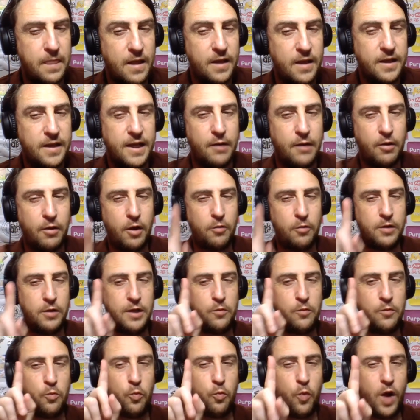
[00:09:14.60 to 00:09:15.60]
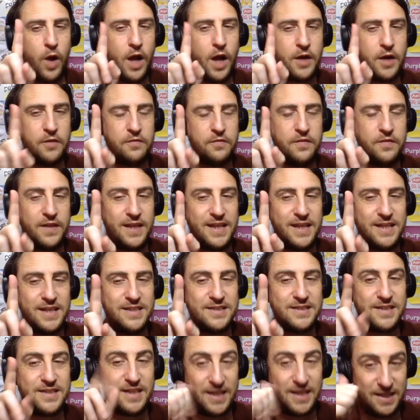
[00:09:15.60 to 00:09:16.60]
Now, only one of
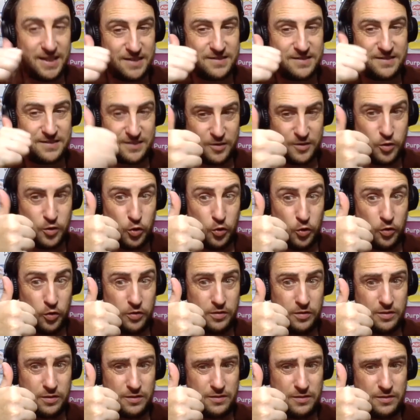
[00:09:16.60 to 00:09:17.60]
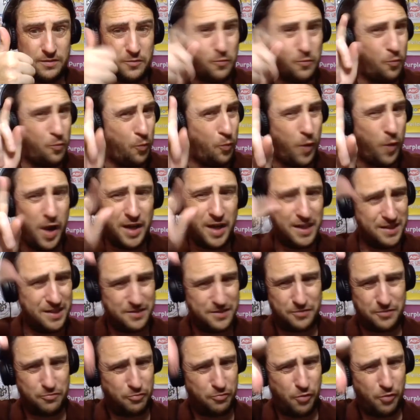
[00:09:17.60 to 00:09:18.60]
these is good. One is
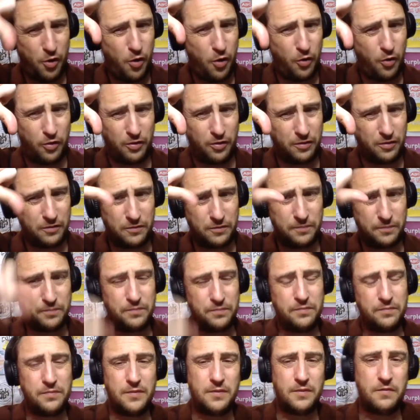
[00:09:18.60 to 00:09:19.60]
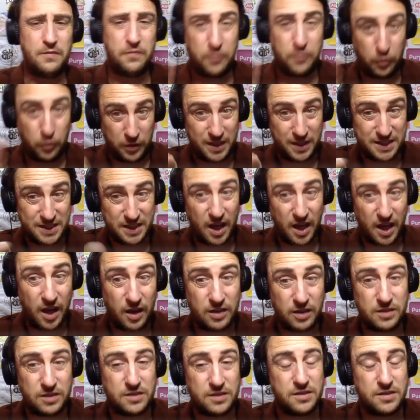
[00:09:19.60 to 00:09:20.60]
wrong for this
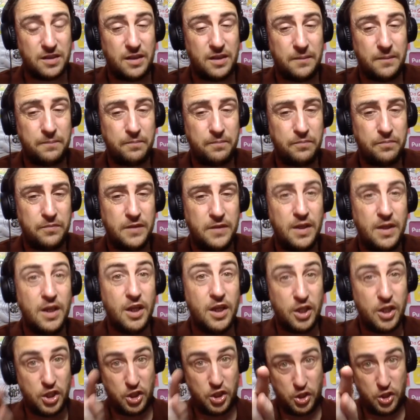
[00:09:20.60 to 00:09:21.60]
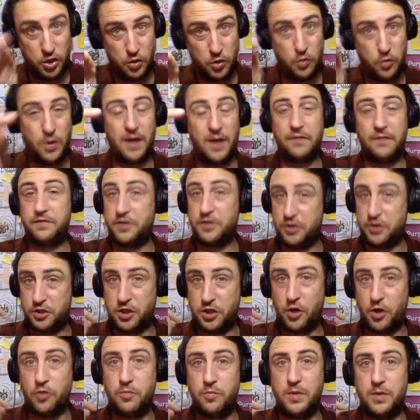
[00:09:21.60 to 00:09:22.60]
answer. You have to
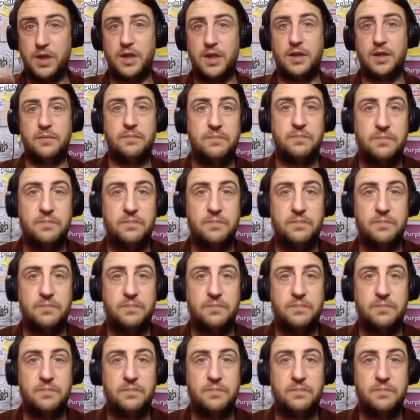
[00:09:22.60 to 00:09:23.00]
show me.